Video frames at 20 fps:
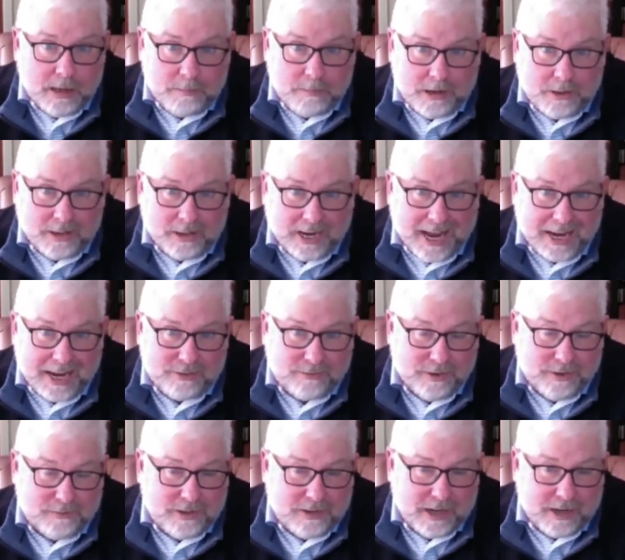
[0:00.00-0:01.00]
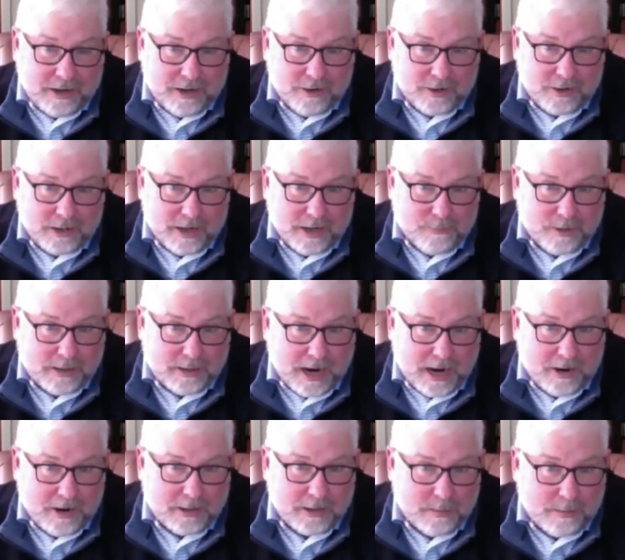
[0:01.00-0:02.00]
And in the last 15 years, they've
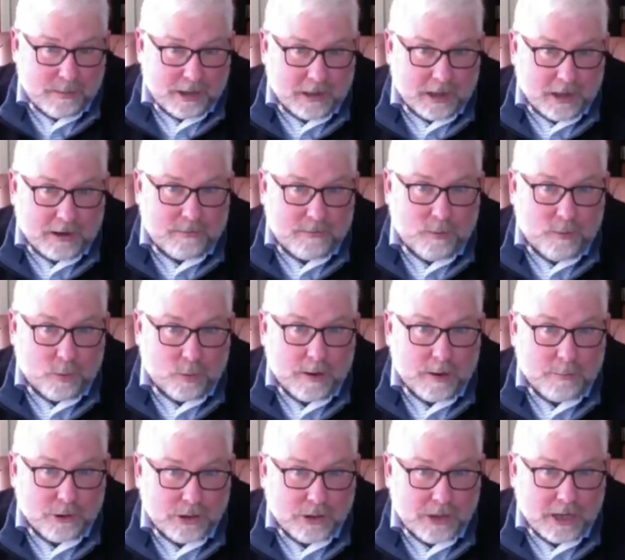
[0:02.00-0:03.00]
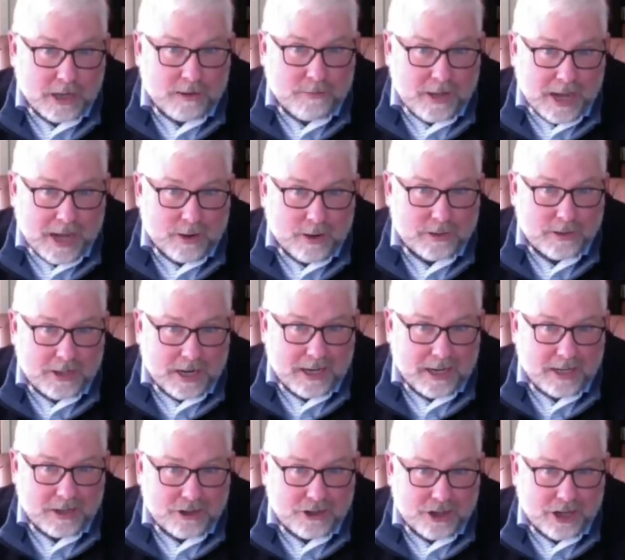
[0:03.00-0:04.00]
retired something like 40% of the
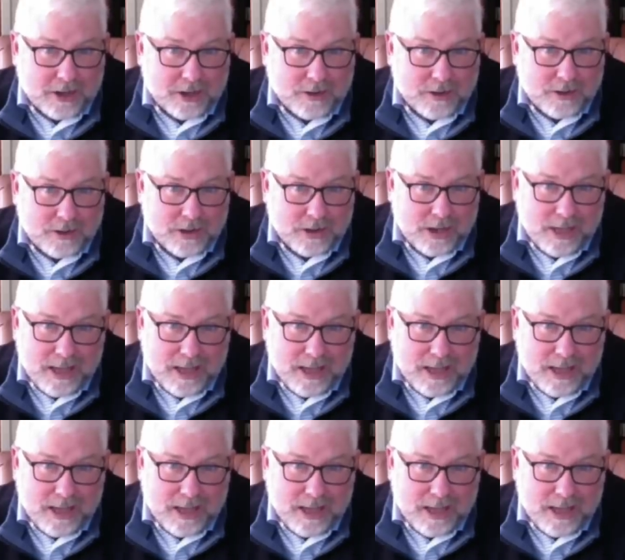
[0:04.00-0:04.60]
outstanding shares.